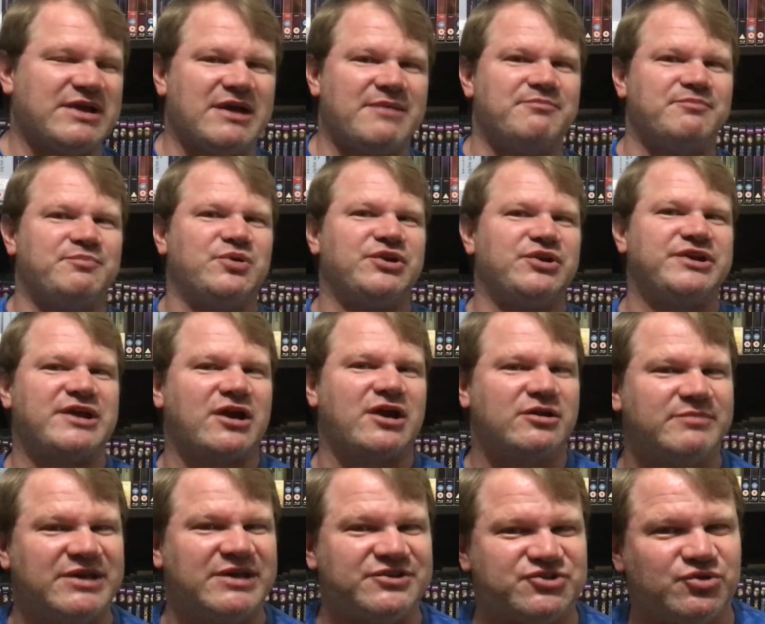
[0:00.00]
I've been putting Iron
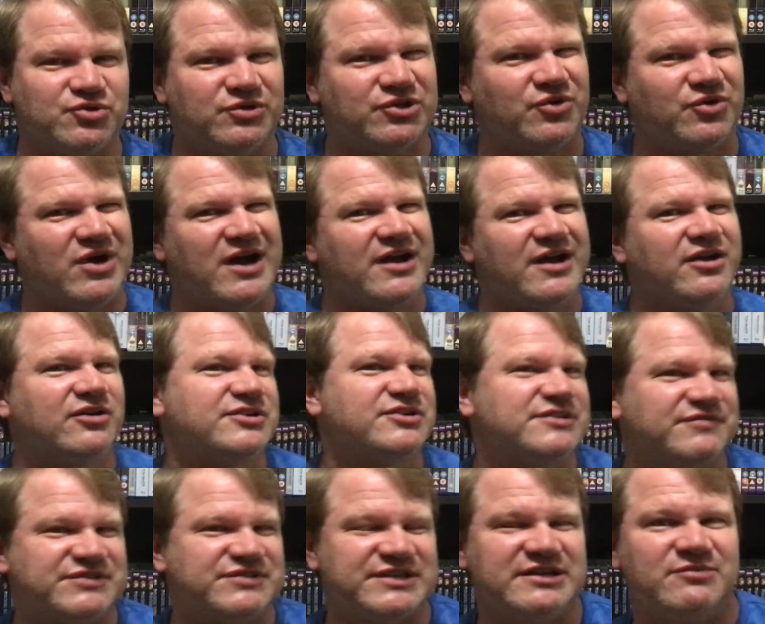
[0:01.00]
Man 2 a little higher because
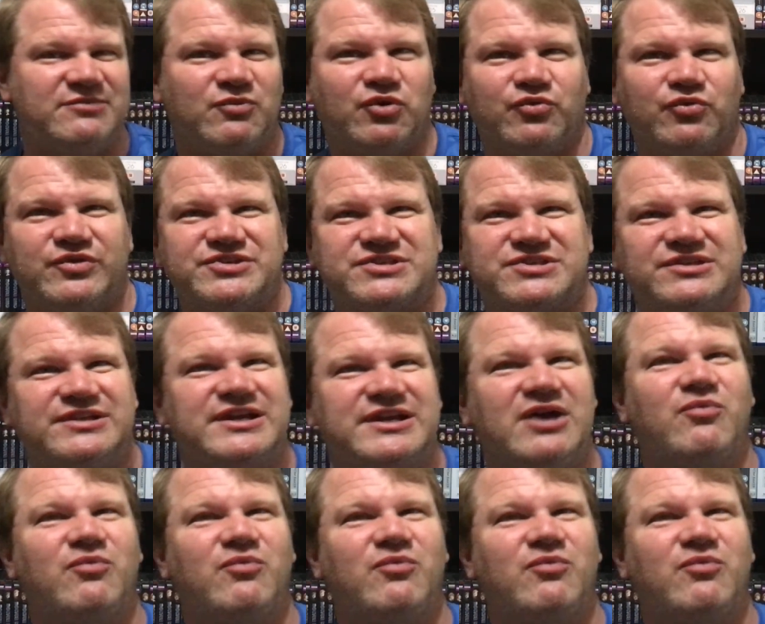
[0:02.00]
I've seen it more recently.